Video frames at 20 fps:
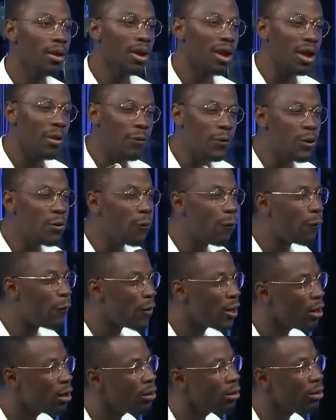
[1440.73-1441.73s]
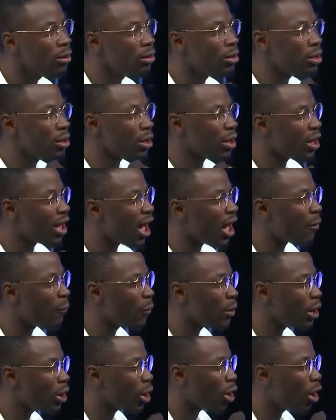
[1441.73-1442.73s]
If you fill your life
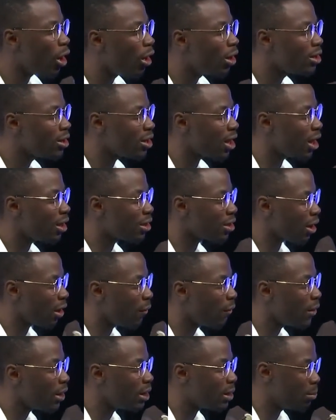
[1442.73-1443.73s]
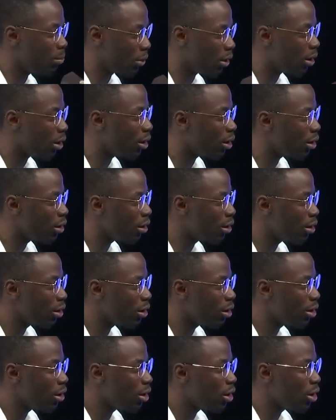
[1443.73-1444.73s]
with the contents of this book,
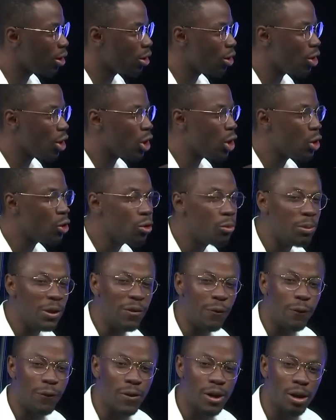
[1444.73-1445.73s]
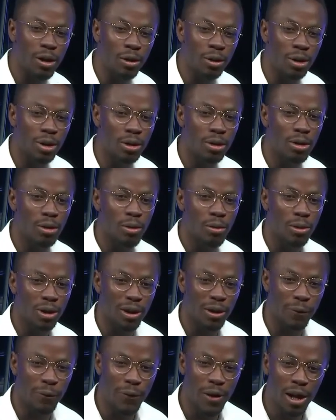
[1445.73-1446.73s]
you'll be filled with
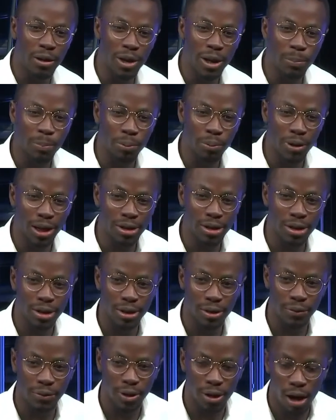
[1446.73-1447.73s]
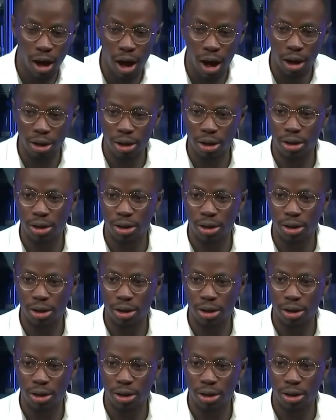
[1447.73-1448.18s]
the very presence of God